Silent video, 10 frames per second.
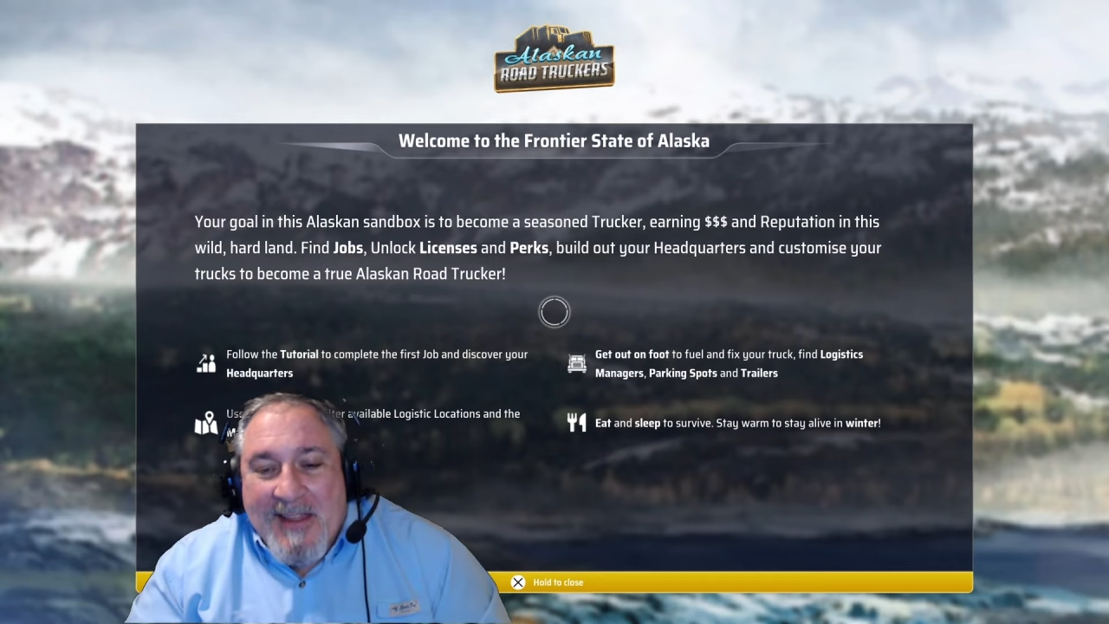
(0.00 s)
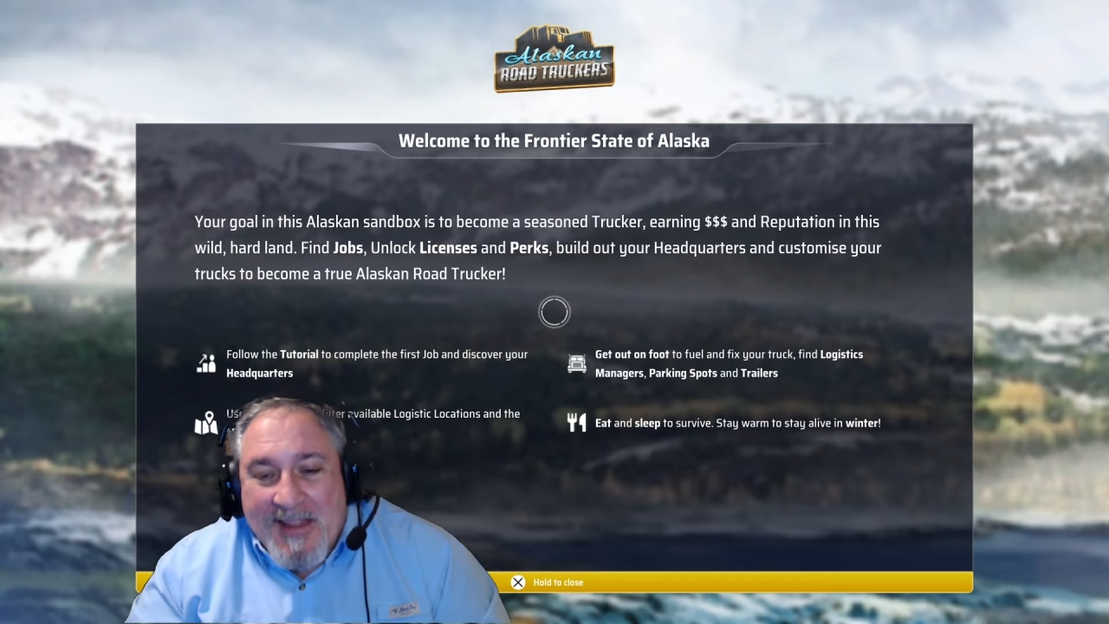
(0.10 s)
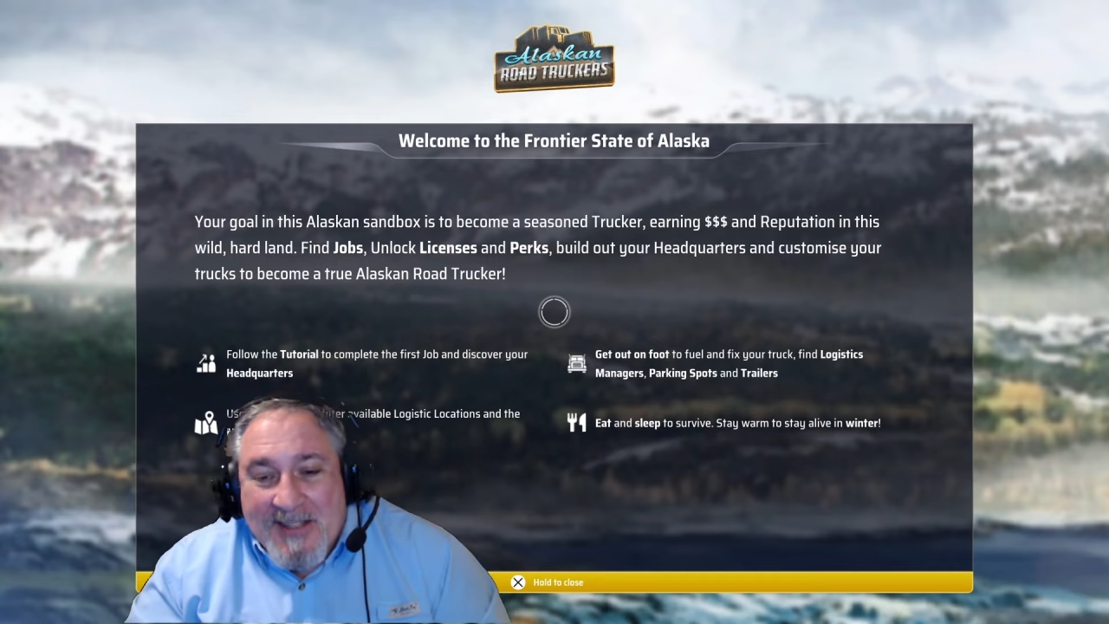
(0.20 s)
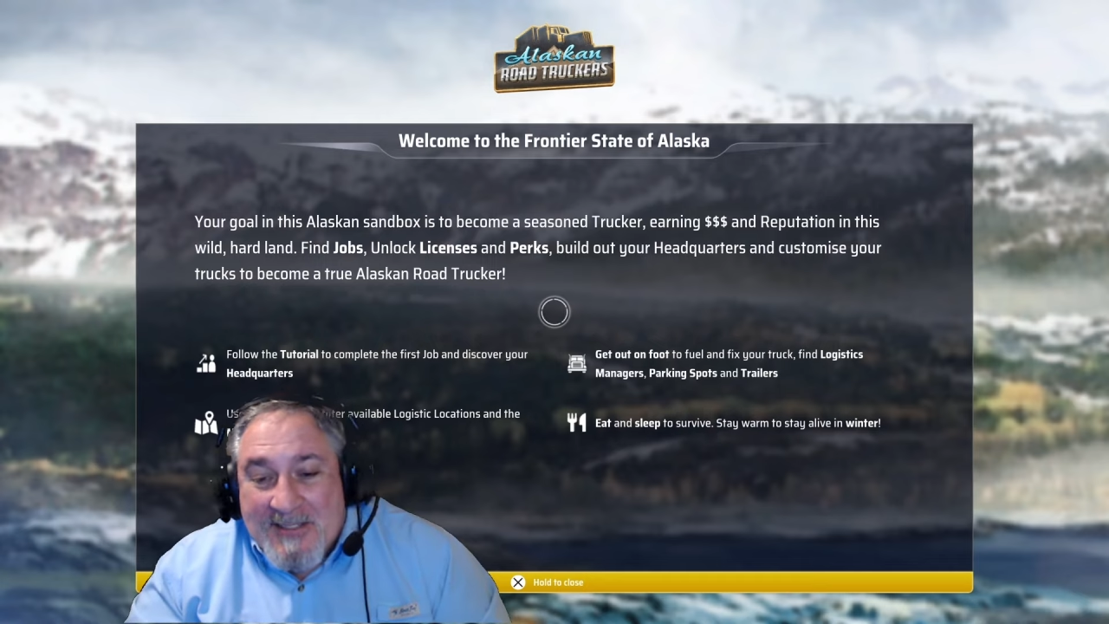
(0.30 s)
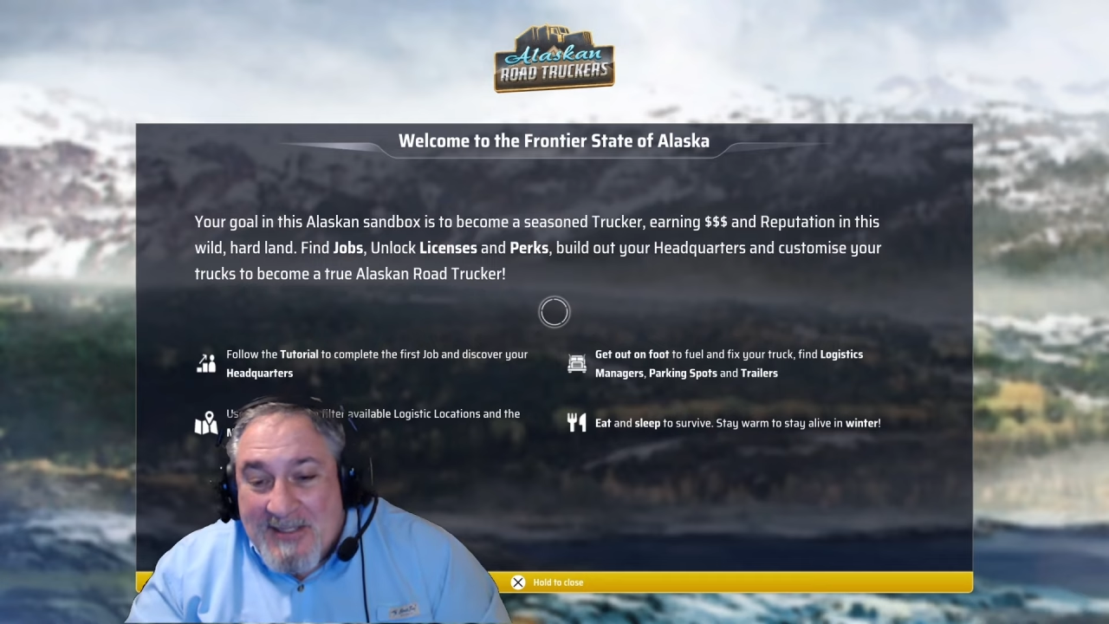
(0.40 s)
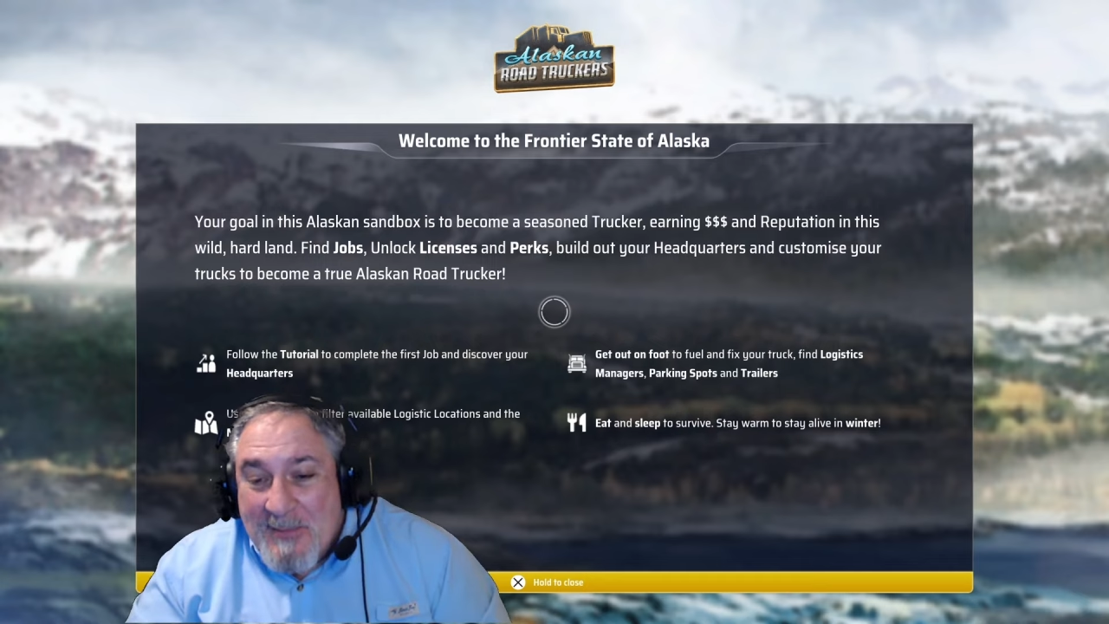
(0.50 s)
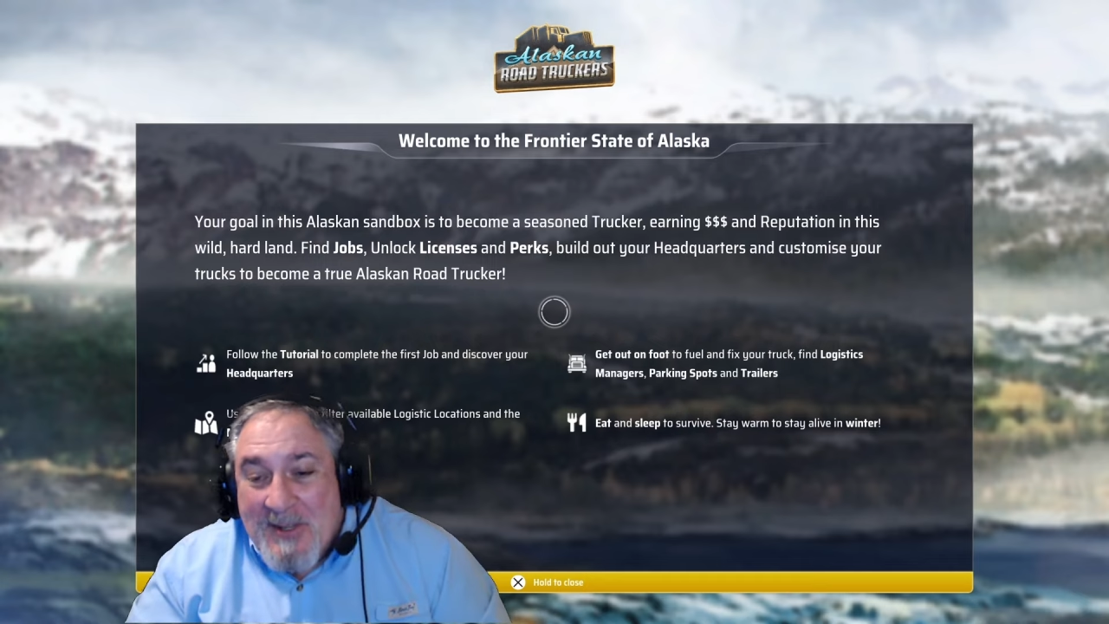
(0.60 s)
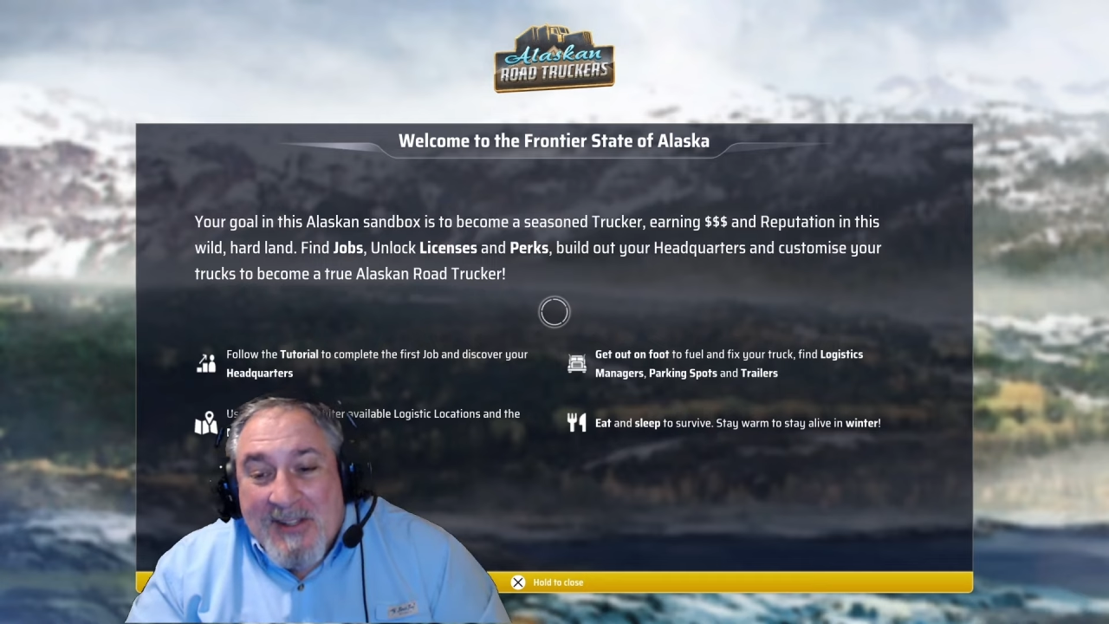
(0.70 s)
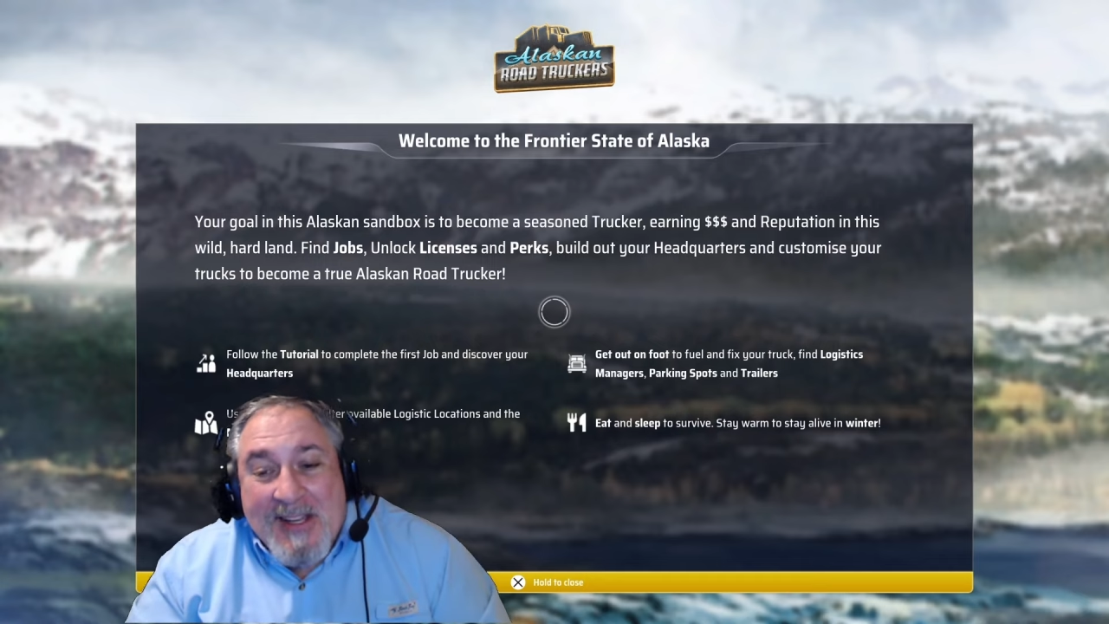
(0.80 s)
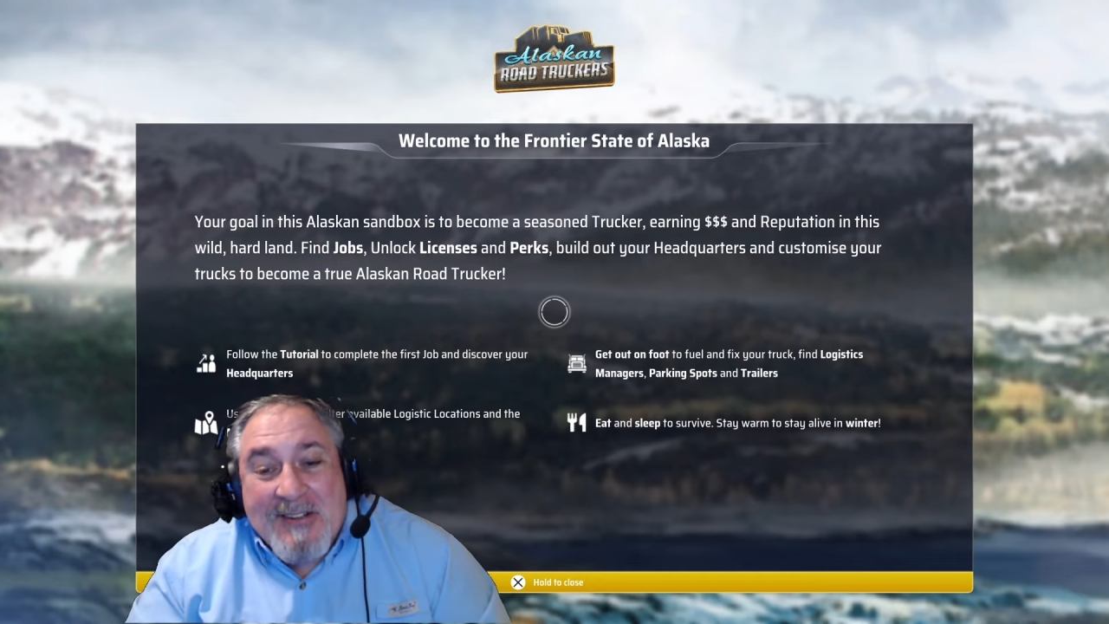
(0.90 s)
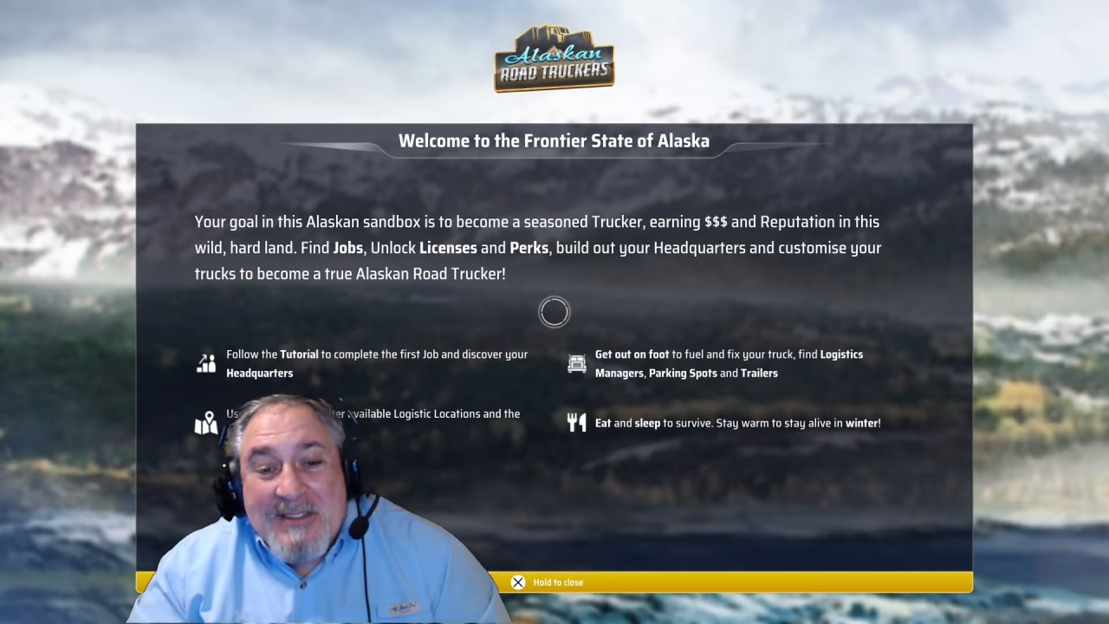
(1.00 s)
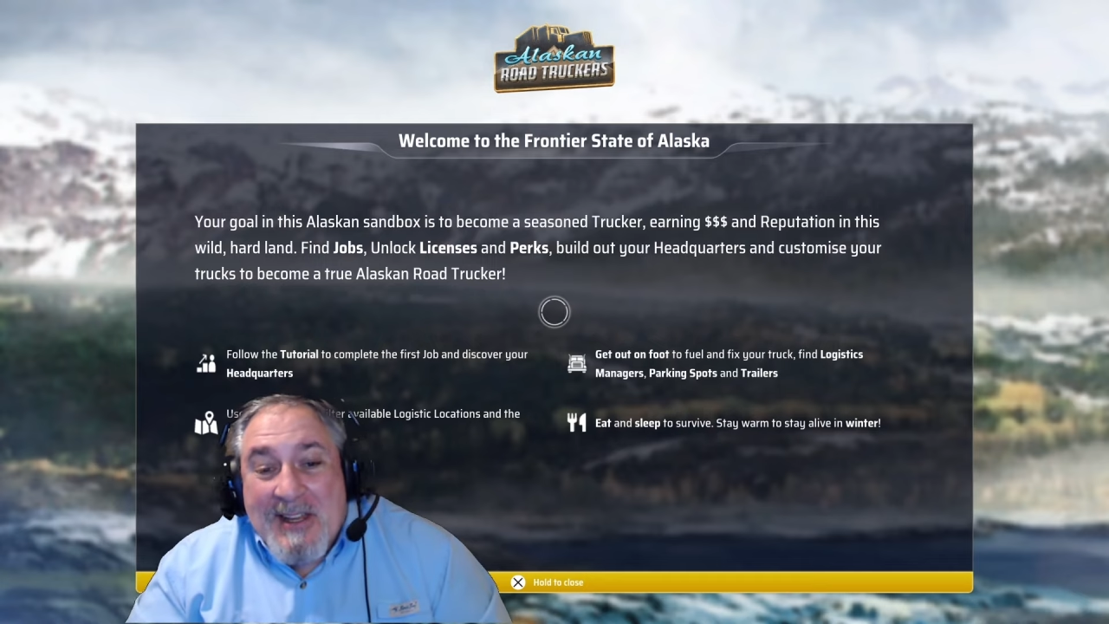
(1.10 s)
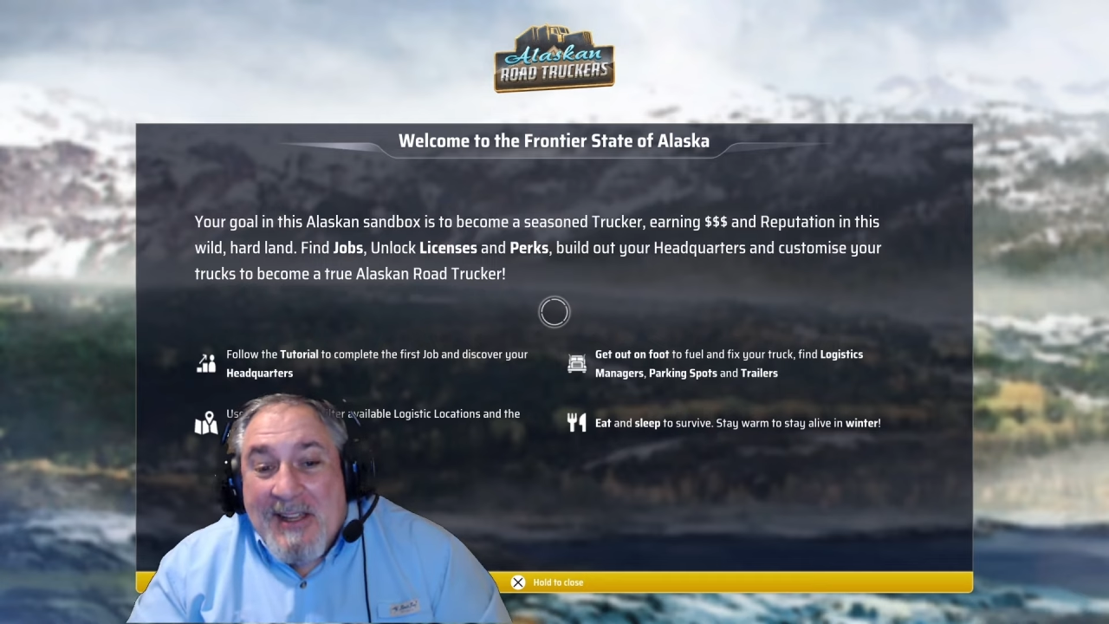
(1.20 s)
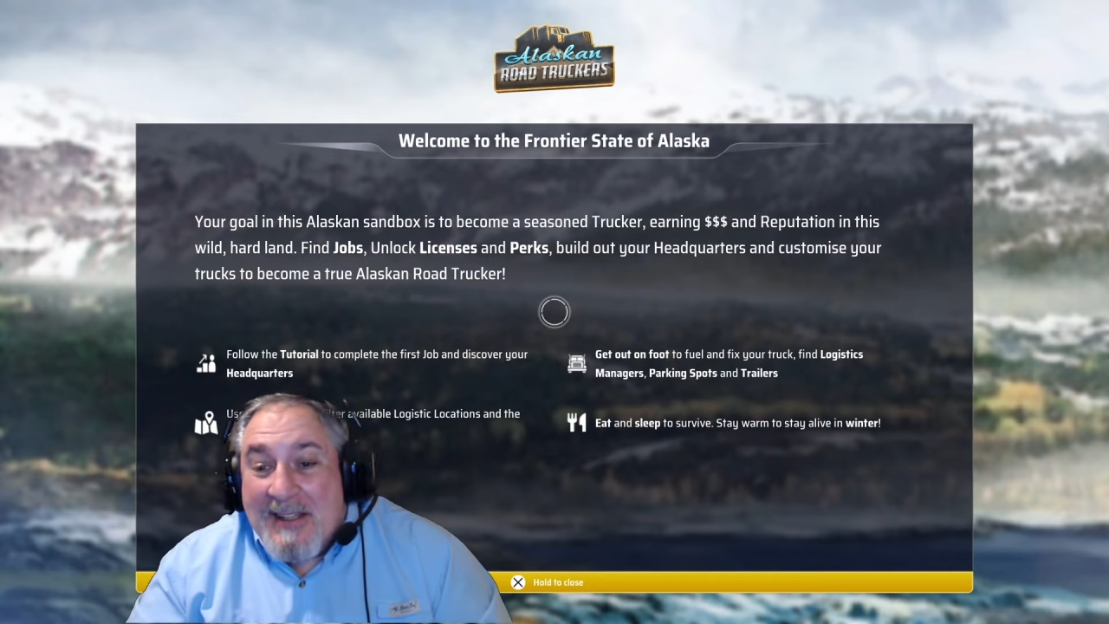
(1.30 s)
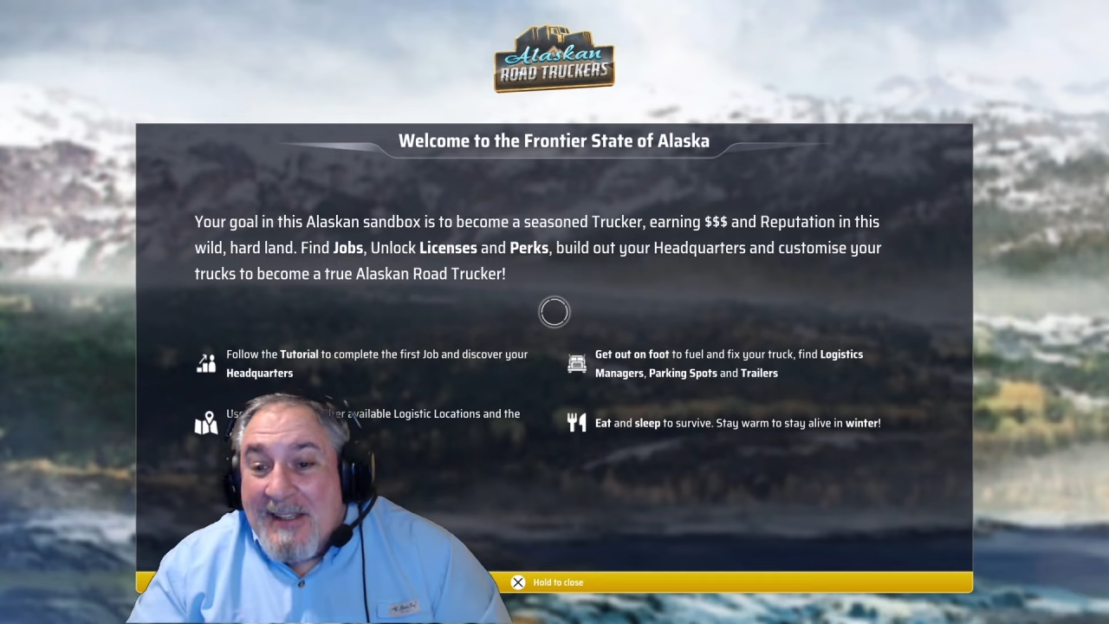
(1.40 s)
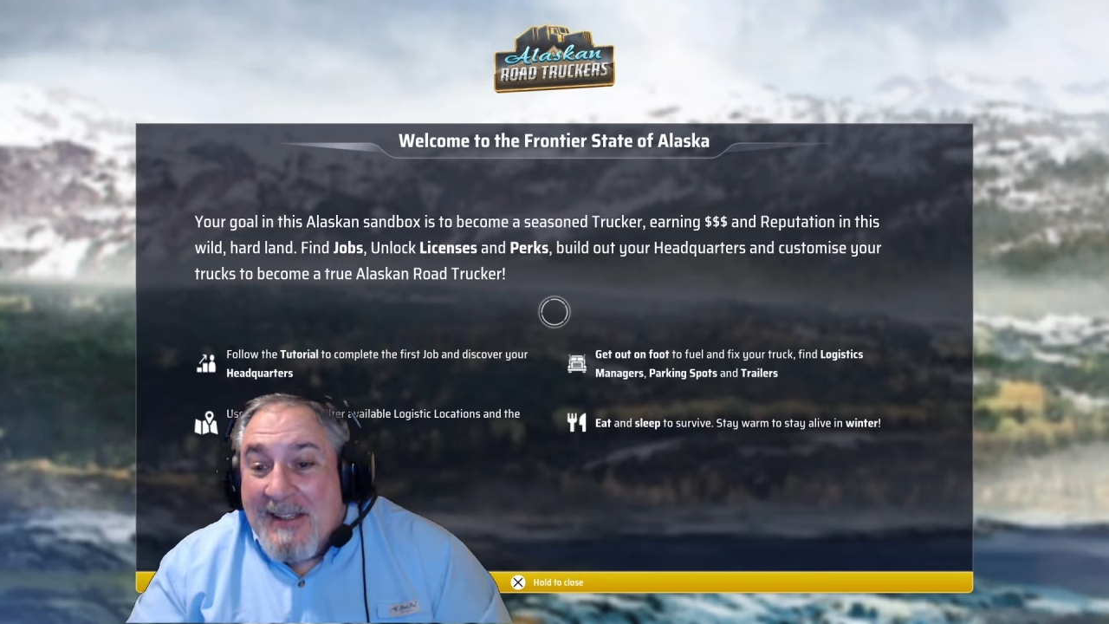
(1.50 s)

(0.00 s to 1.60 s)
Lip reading: a simulator that